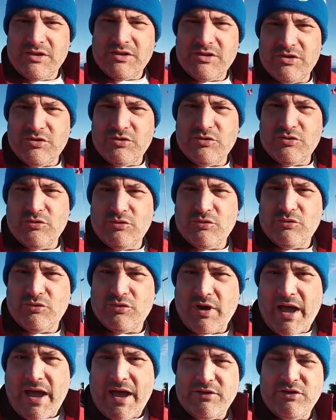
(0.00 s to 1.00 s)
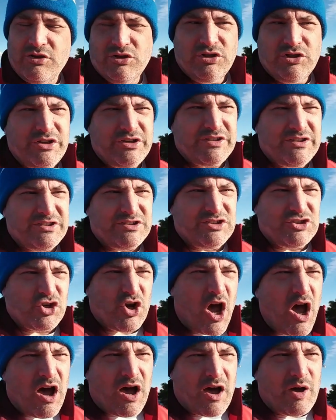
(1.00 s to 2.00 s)
you look at the
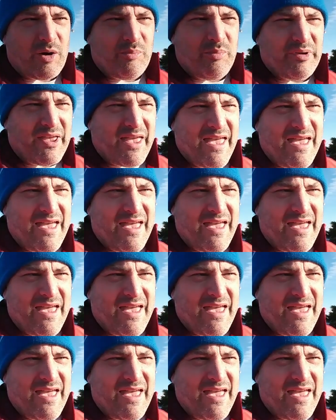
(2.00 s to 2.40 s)
job